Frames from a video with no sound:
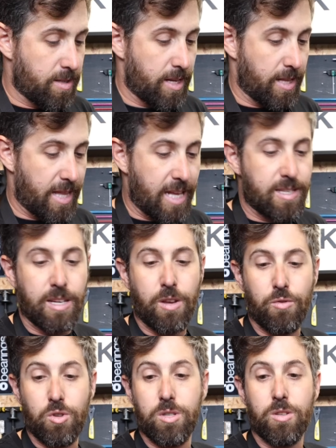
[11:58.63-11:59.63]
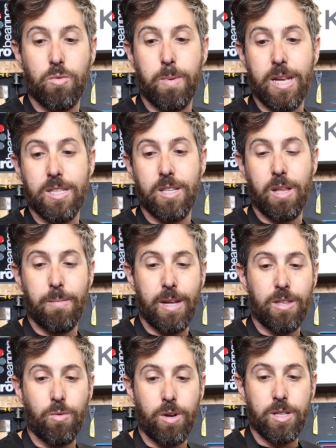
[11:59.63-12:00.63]
than that. That's like you're just replacing them
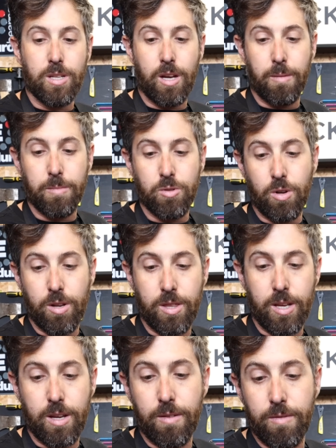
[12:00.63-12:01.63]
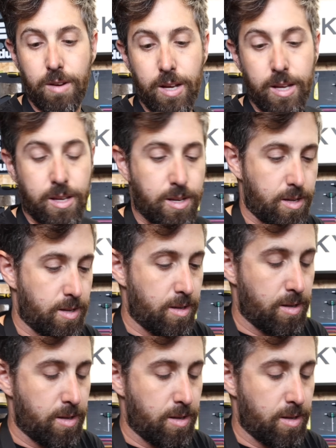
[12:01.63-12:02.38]
at the right time. It's not a thing of like